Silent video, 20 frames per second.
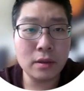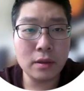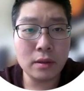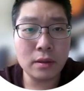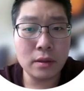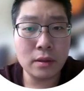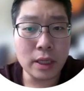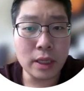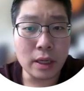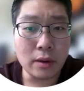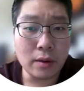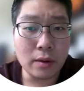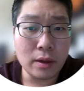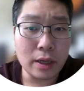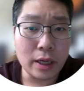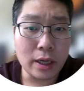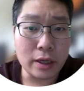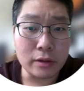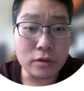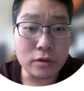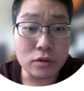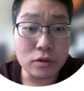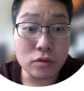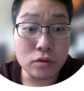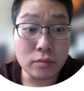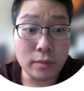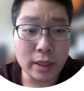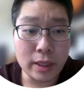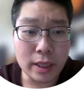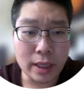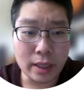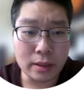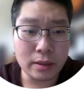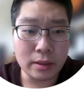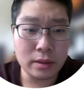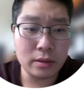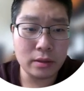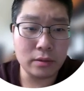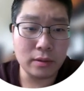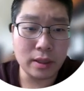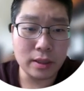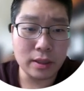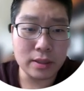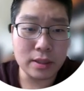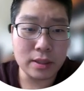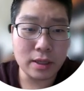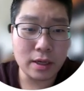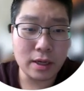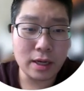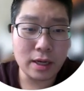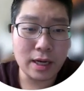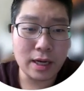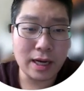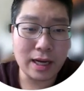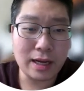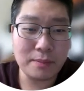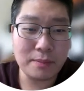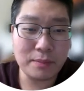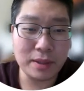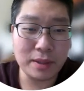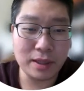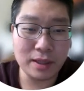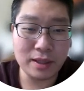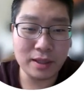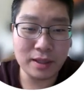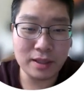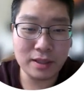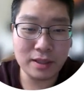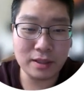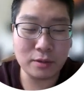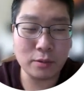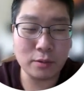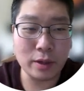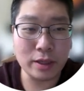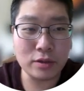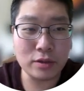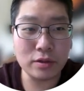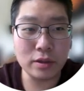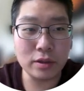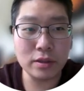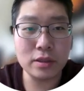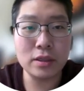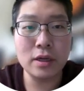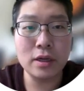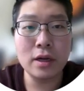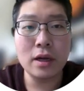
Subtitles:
Now, I assume that you guys copy the questions.